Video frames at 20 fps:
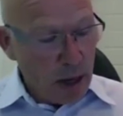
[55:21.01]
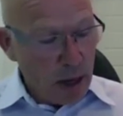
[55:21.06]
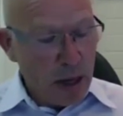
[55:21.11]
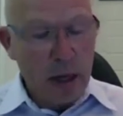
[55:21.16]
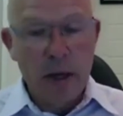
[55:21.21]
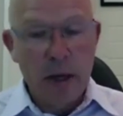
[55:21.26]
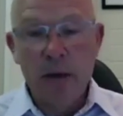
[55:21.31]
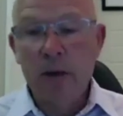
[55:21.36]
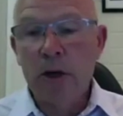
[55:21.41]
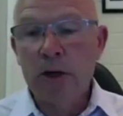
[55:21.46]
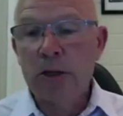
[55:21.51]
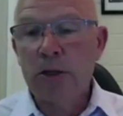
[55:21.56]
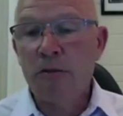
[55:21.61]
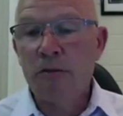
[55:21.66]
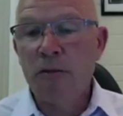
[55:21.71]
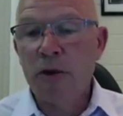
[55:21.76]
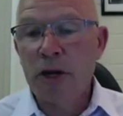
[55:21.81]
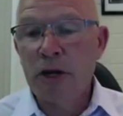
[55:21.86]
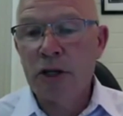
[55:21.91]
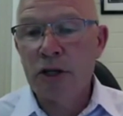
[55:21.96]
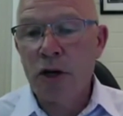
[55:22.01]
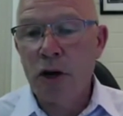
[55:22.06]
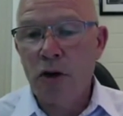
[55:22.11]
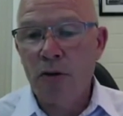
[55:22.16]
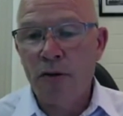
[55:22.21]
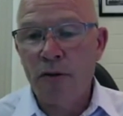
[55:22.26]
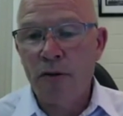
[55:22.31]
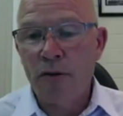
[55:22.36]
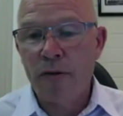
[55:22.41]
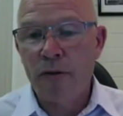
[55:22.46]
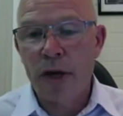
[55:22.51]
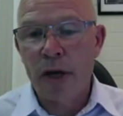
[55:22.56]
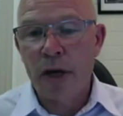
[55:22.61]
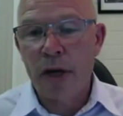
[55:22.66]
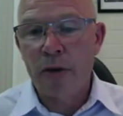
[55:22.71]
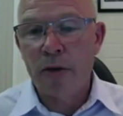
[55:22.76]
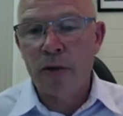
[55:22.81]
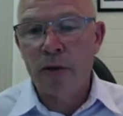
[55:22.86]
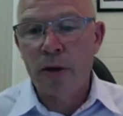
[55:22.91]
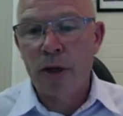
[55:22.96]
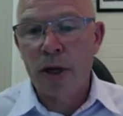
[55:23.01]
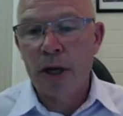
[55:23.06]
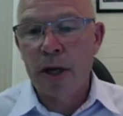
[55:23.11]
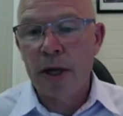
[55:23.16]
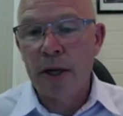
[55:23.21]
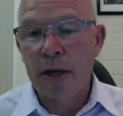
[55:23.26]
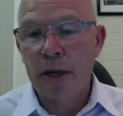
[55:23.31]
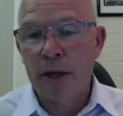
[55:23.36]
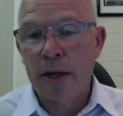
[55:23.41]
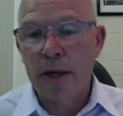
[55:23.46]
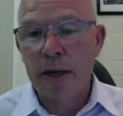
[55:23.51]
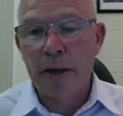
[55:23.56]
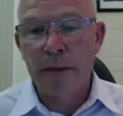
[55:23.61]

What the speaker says: And I'd like to finish off, Uday.